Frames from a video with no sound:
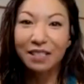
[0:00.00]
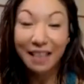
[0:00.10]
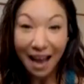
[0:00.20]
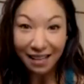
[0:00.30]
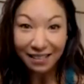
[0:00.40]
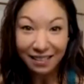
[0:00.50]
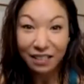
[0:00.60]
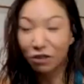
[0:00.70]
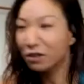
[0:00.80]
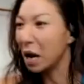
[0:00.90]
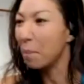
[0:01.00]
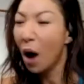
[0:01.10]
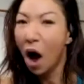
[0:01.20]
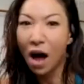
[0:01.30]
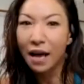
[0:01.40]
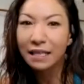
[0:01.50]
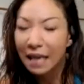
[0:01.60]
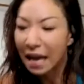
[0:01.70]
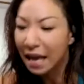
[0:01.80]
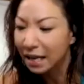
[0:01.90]
Yes. There's like a pond
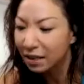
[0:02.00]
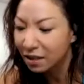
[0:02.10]
and